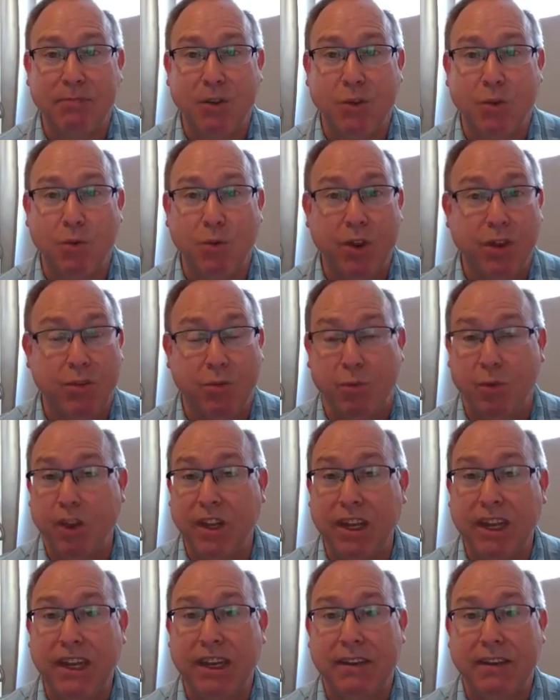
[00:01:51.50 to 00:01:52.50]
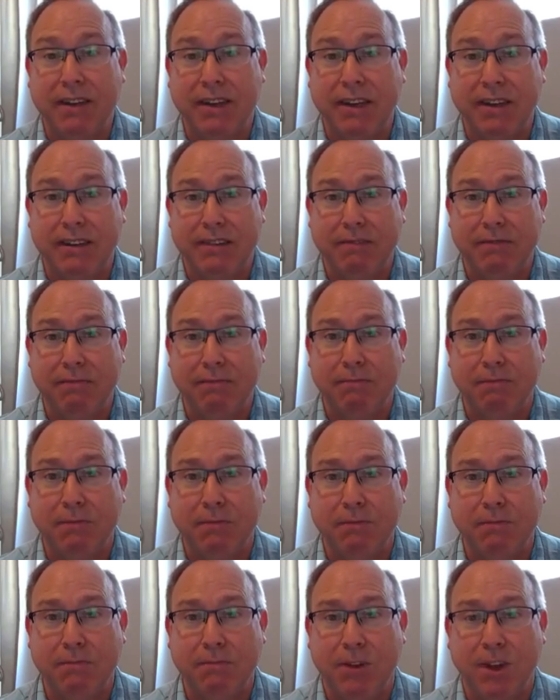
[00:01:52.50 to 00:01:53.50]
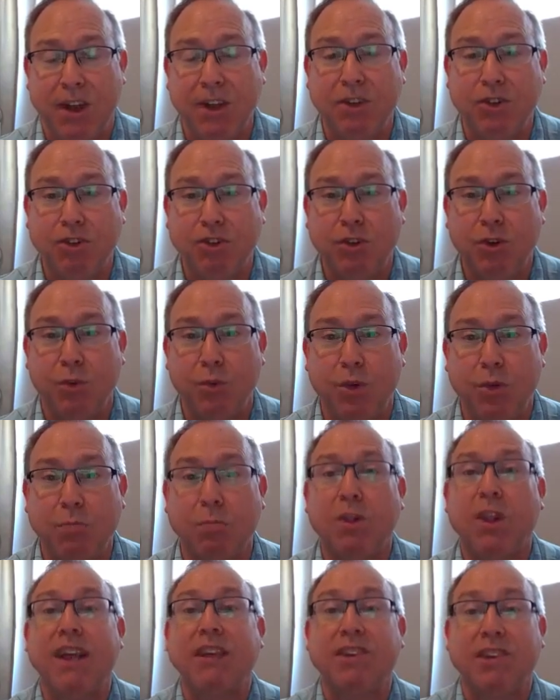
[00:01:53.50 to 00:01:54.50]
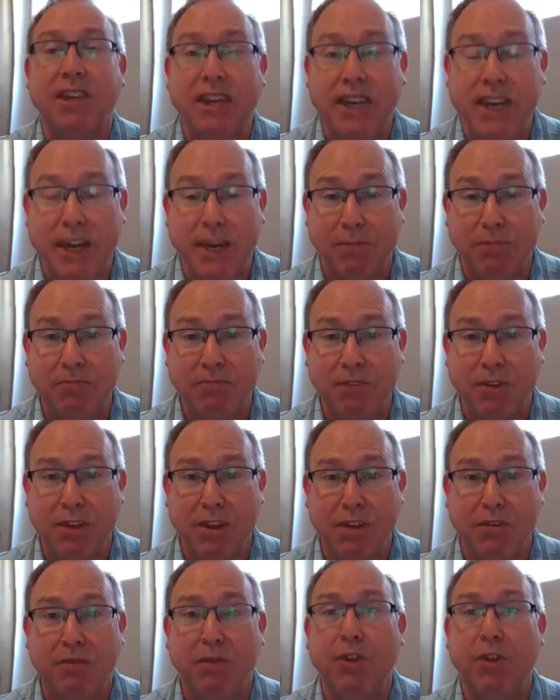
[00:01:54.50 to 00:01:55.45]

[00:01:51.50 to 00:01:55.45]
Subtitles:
with really God's children blessing him.